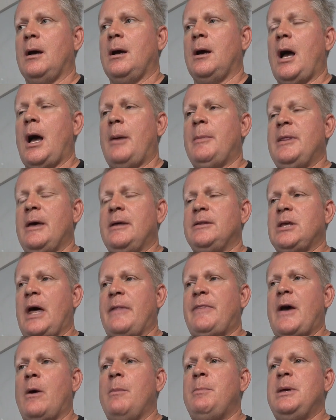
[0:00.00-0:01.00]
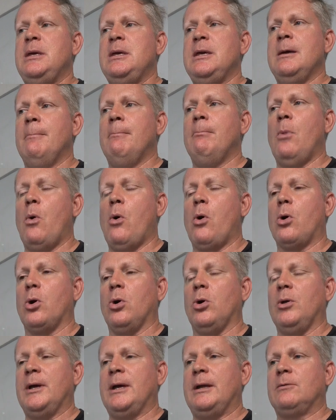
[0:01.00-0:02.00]
I mean, that would be
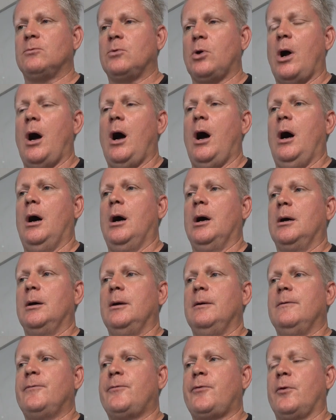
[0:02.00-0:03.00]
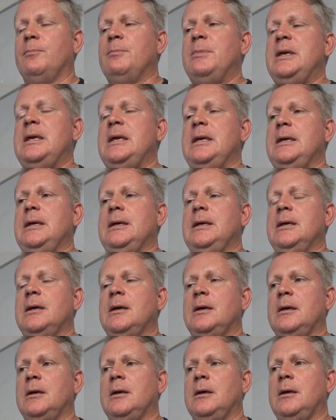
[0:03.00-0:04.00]
immoral and wrong for me
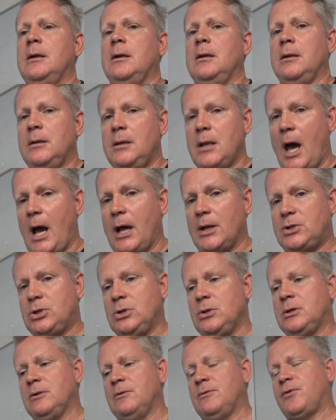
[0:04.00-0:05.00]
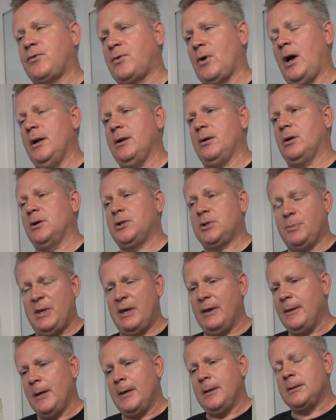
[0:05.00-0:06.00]
not to confront her,
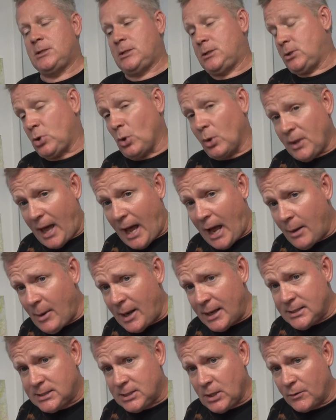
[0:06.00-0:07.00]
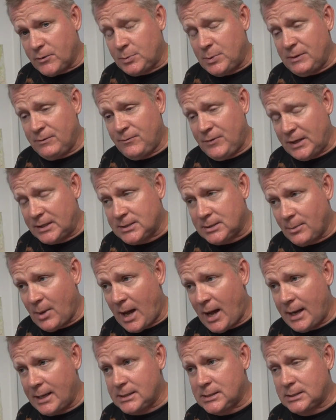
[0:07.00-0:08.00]
to allow myself to be
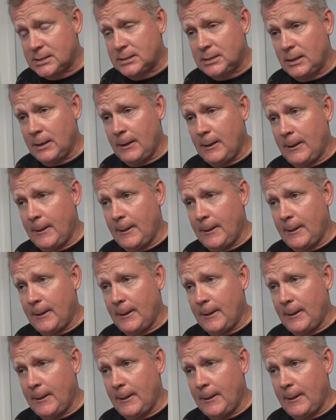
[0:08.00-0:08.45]
victimized.